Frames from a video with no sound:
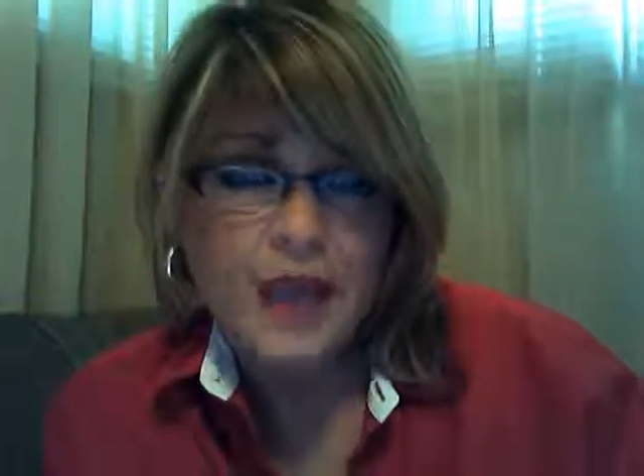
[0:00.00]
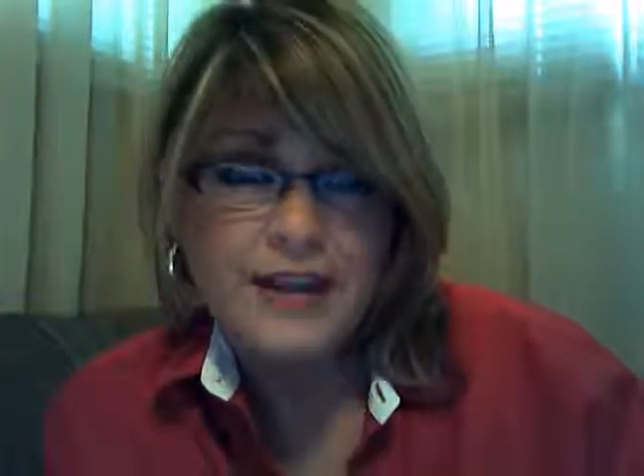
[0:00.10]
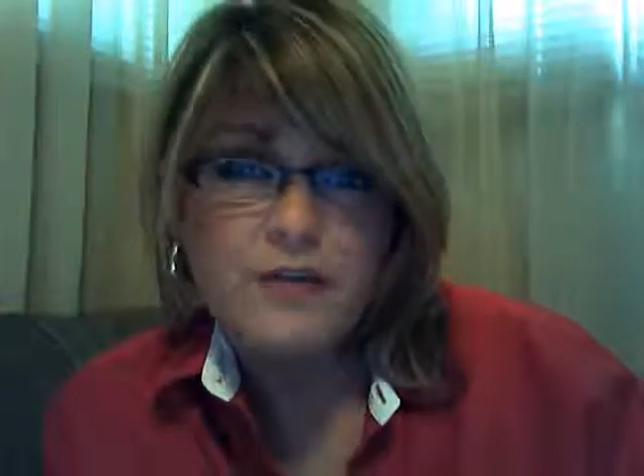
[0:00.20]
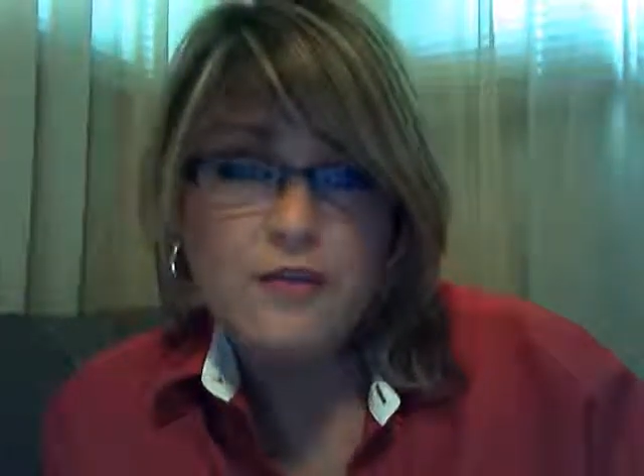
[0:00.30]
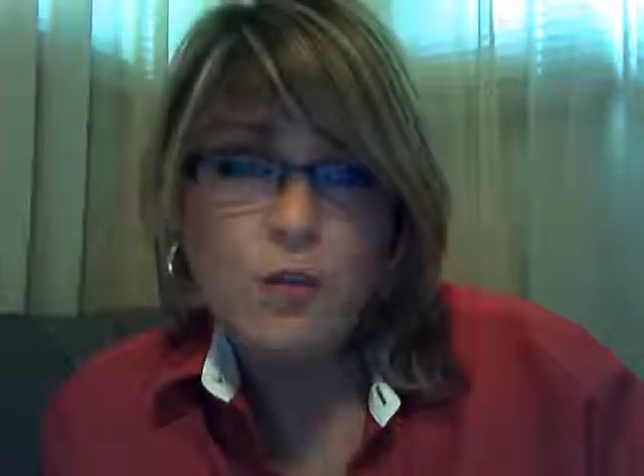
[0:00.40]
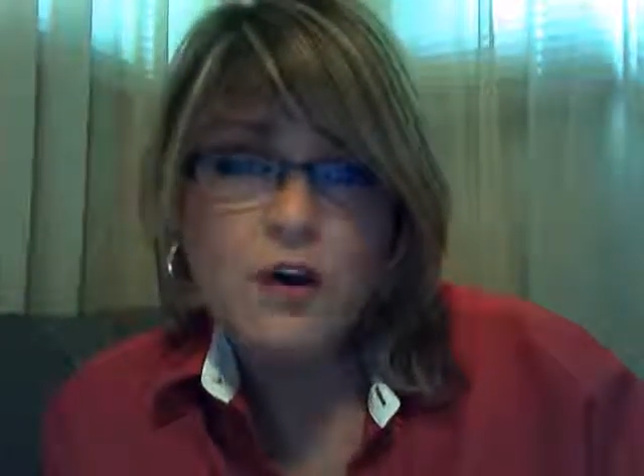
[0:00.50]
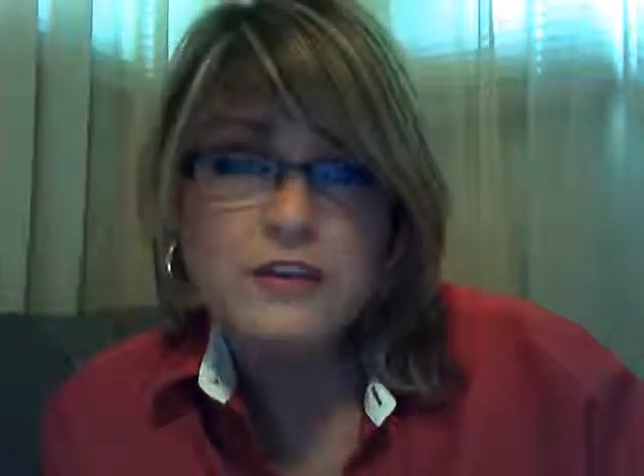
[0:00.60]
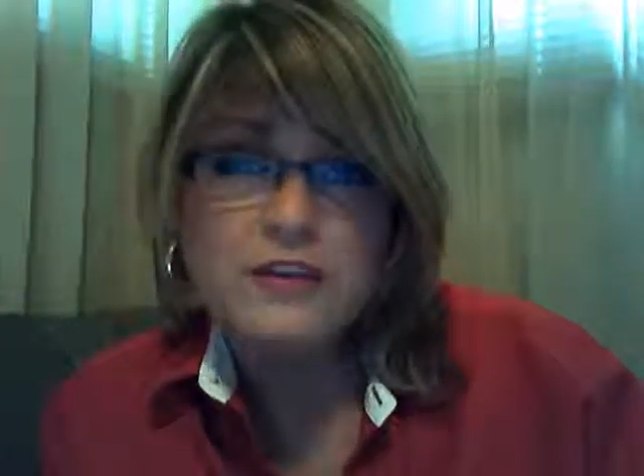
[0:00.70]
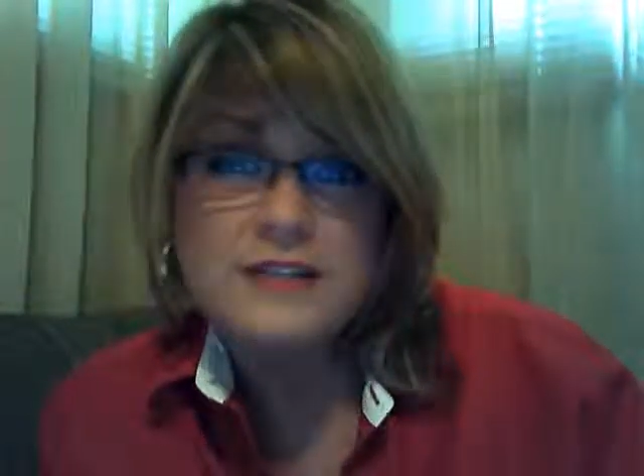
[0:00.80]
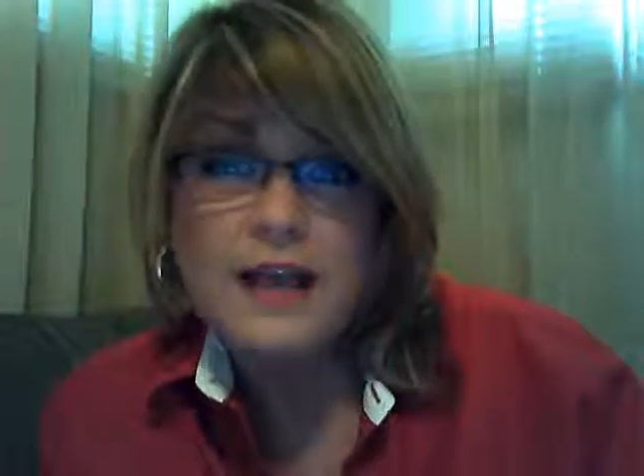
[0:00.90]
In other
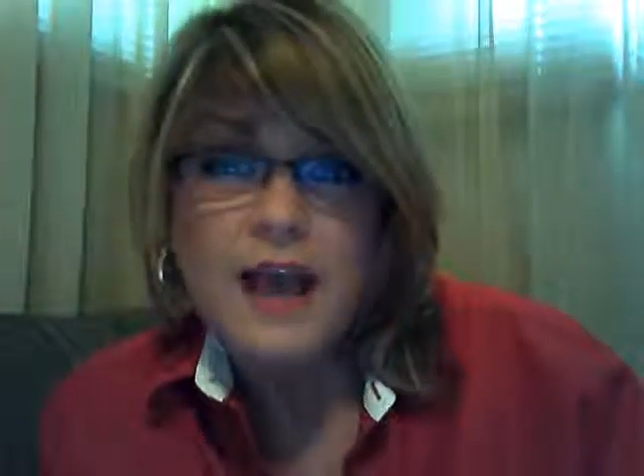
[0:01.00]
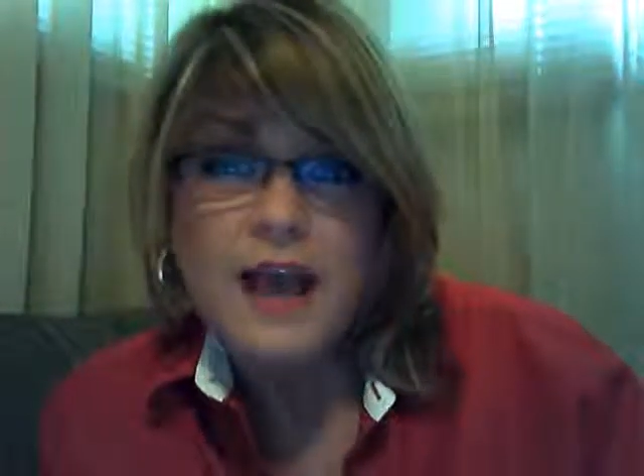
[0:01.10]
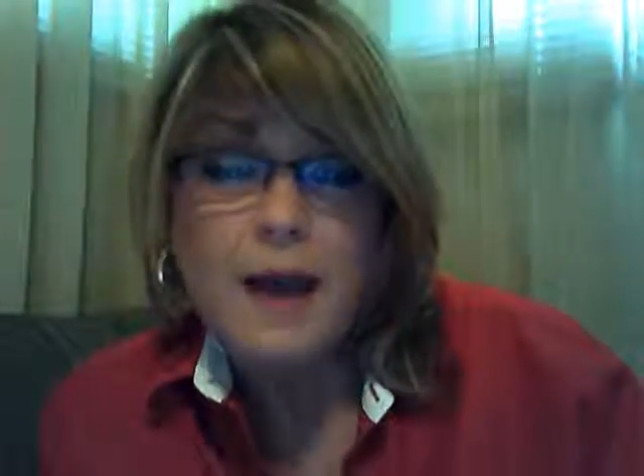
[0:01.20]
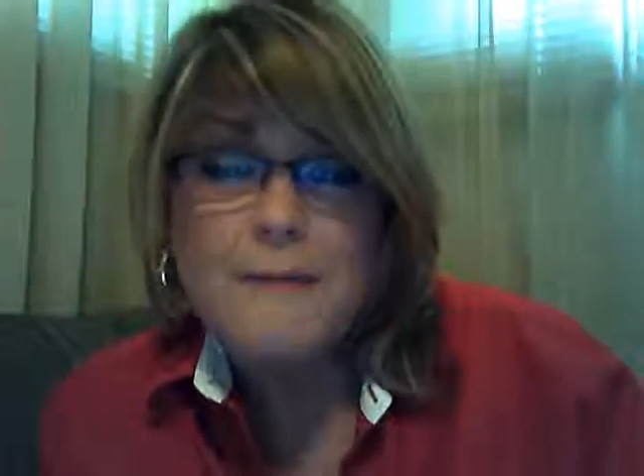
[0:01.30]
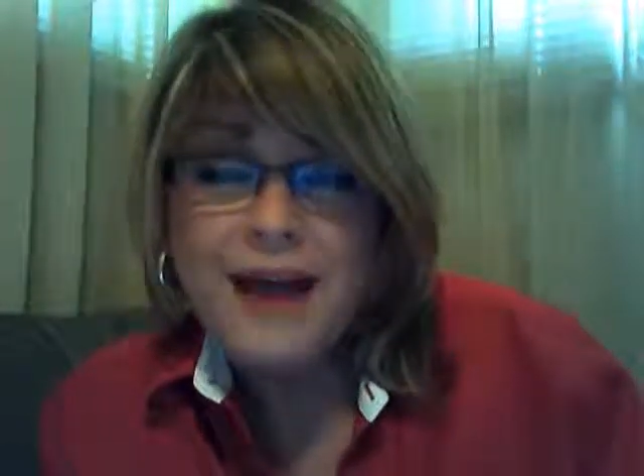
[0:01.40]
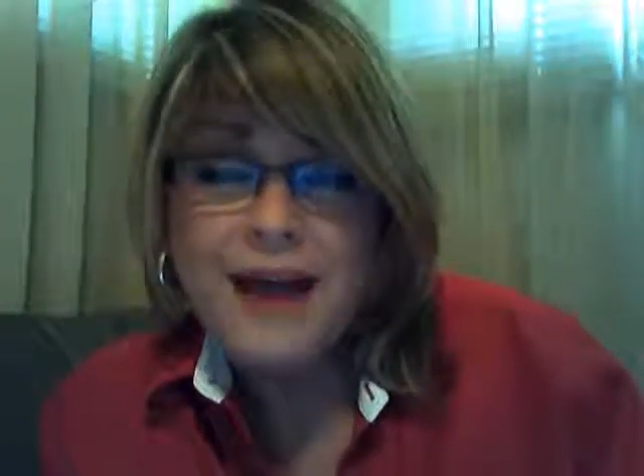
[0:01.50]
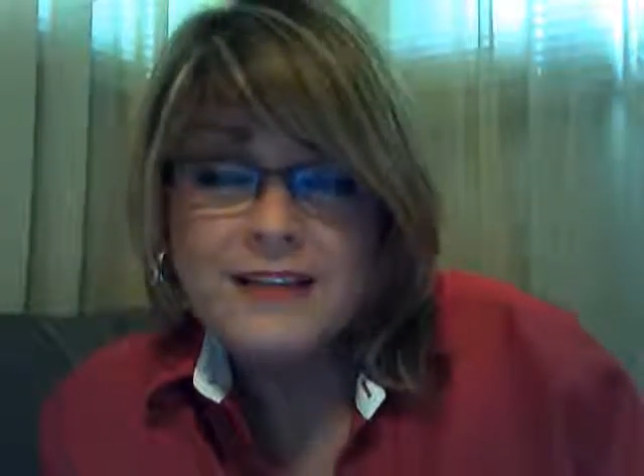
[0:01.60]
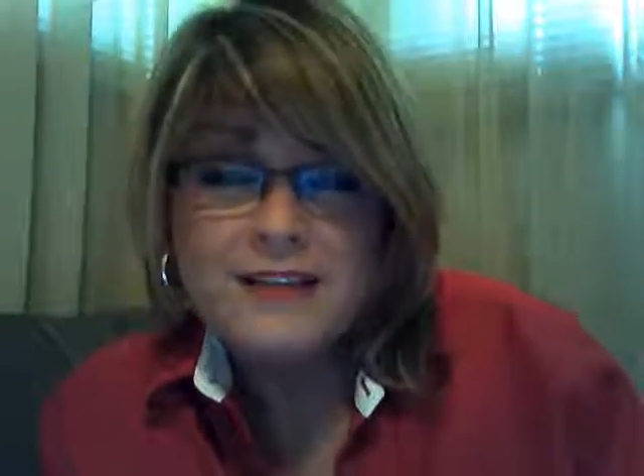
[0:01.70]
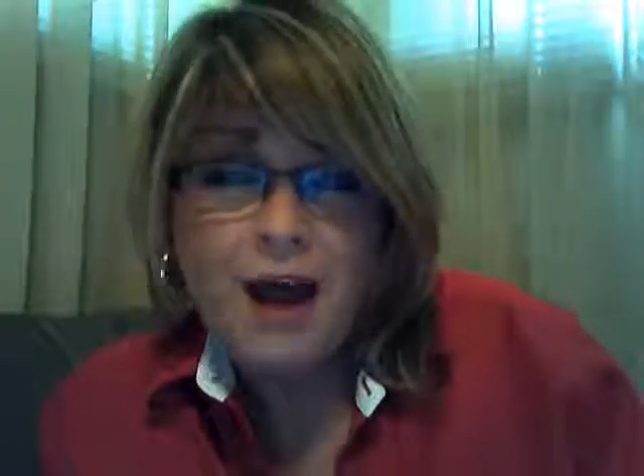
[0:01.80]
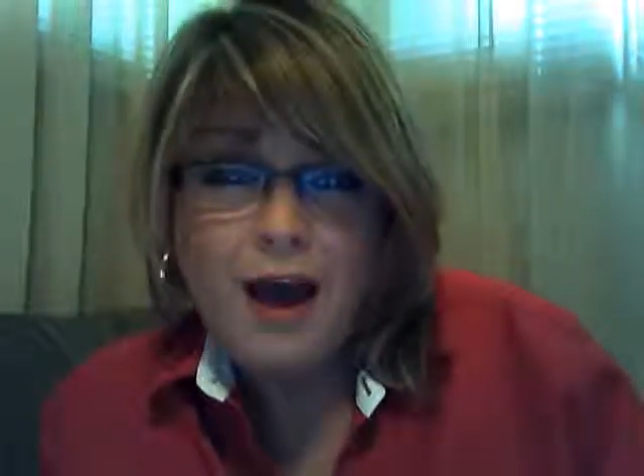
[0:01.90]
words, about
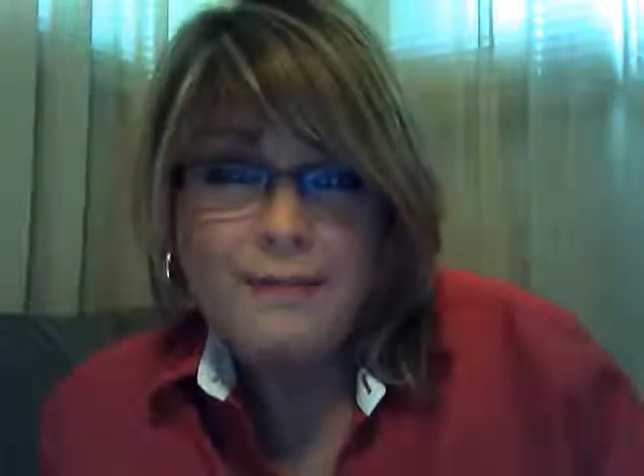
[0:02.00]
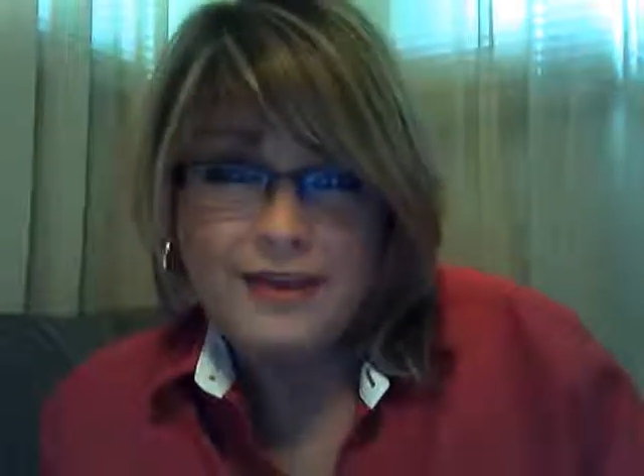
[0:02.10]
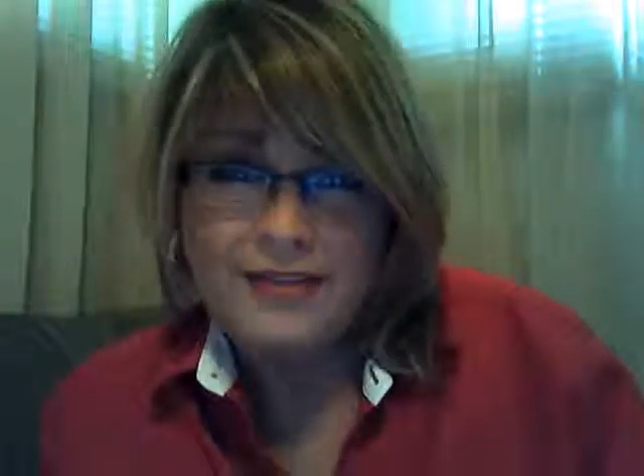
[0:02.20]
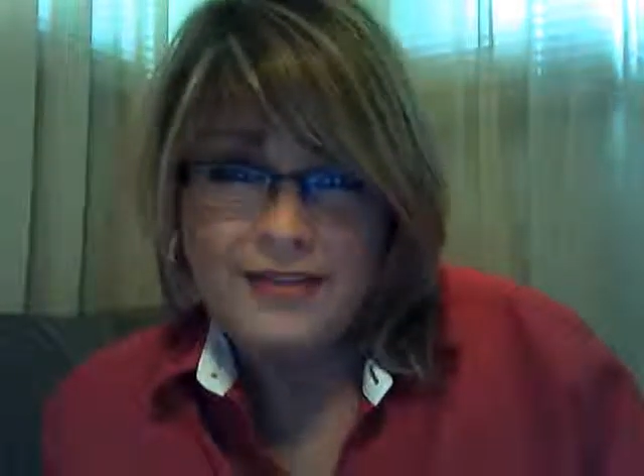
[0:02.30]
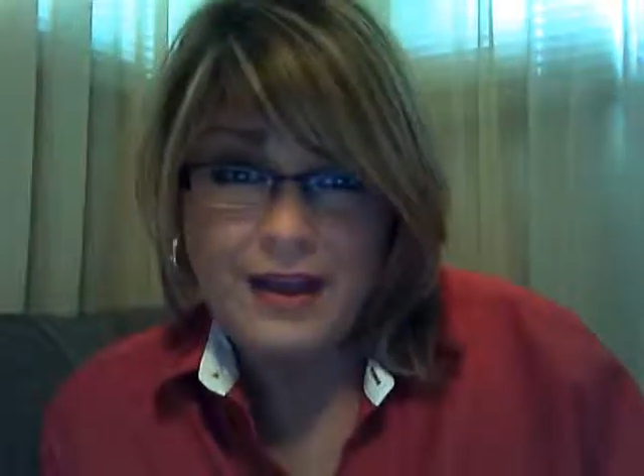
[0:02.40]
a topic